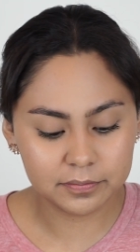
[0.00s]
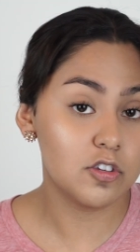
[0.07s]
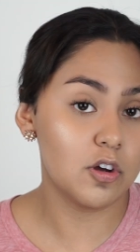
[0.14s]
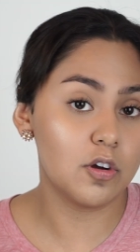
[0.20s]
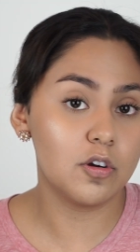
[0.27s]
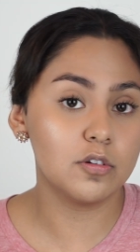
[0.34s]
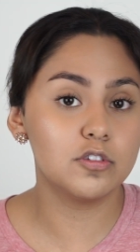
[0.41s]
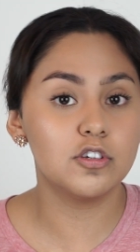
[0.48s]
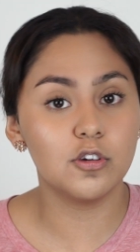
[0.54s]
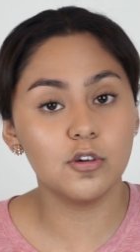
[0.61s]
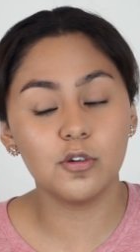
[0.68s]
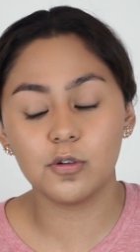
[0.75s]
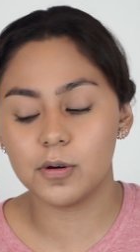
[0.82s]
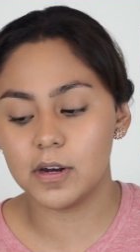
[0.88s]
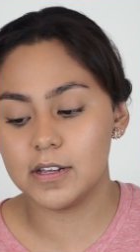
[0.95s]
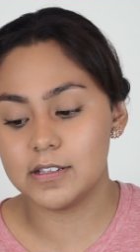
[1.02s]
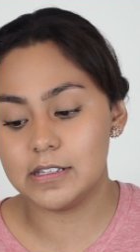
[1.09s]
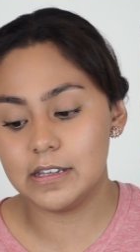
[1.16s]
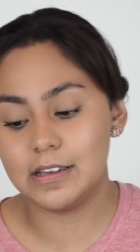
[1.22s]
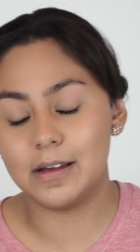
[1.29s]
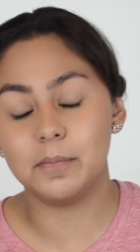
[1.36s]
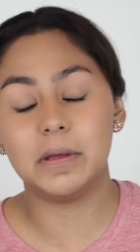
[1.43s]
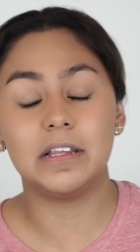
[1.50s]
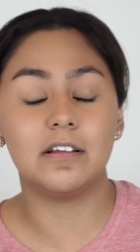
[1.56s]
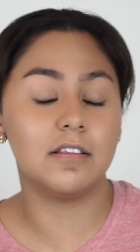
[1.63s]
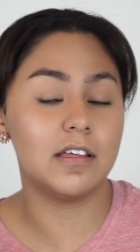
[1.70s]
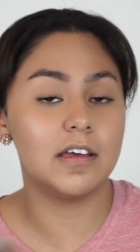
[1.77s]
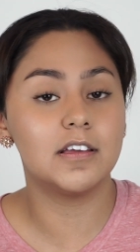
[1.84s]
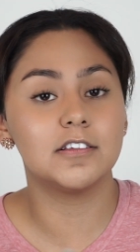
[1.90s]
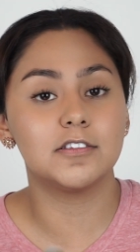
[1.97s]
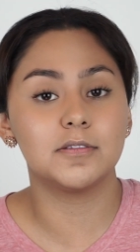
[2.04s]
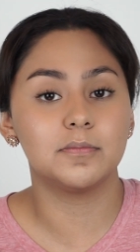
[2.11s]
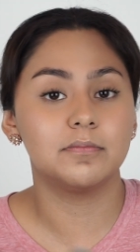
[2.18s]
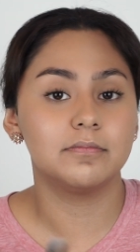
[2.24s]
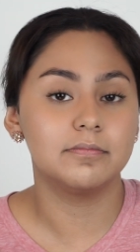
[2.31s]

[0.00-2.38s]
Don't go too crazy. I mean, unless